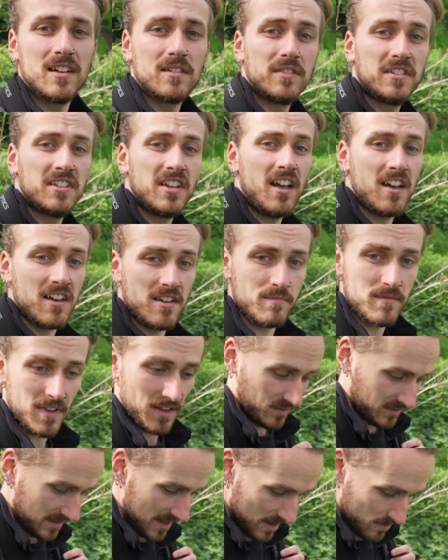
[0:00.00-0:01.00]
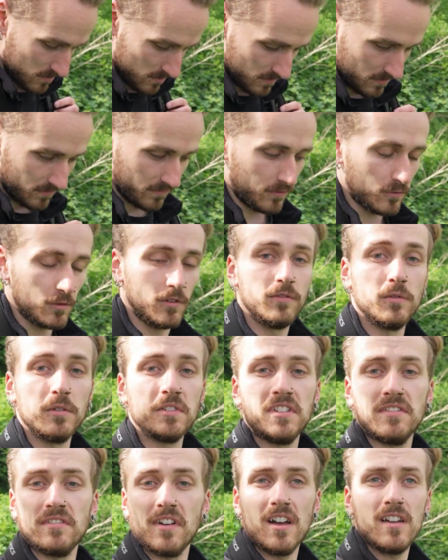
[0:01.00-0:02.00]
The time is now
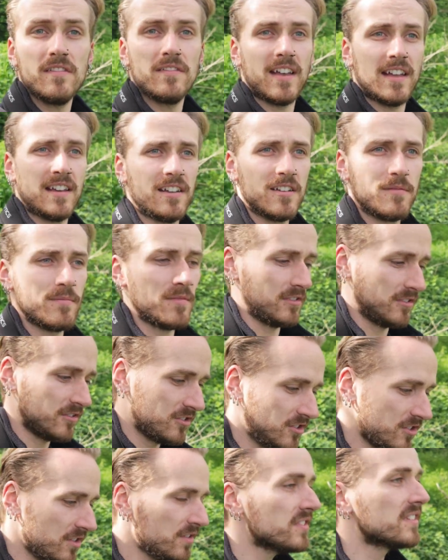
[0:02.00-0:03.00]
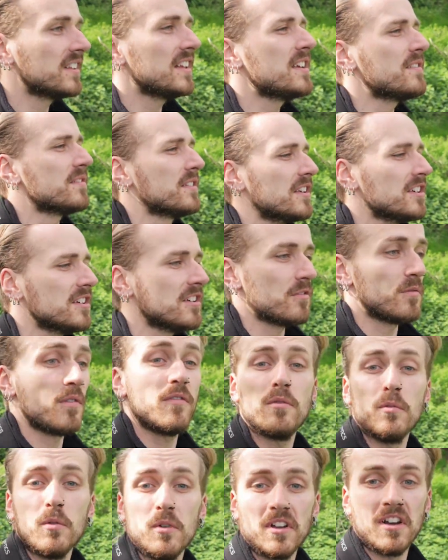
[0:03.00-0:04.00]
4:45 and I'm just leaving
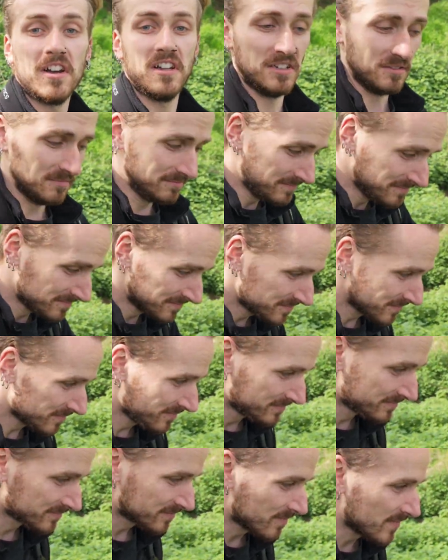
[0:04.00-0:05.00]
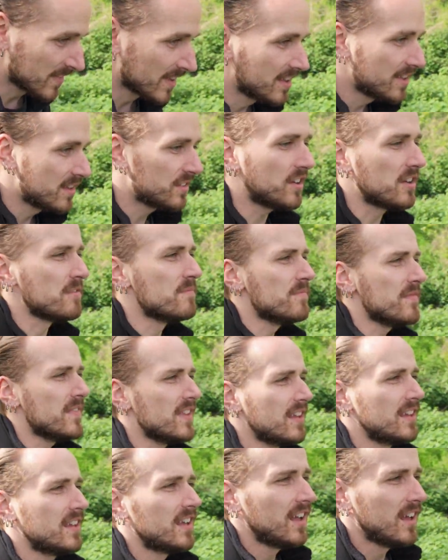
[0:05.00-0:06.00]
Riverwalk Hide. So,
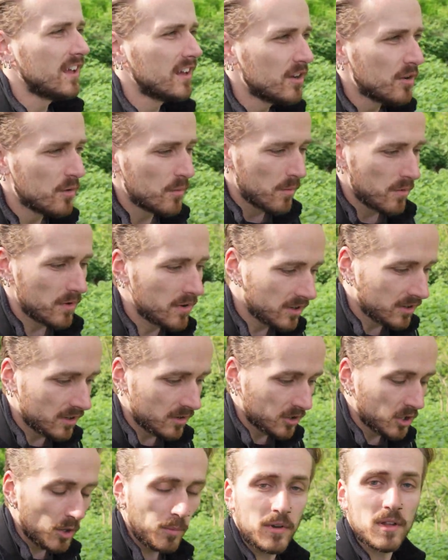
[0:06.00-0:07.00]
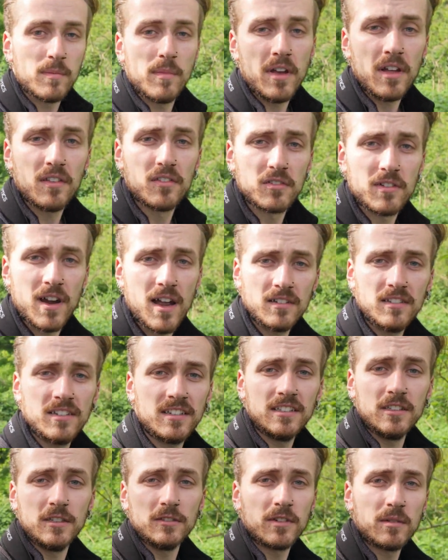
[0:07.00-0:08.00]
a couple of birds around,
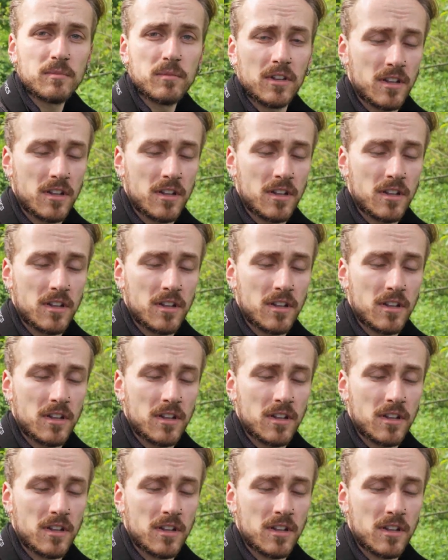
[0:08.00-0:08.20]
little ring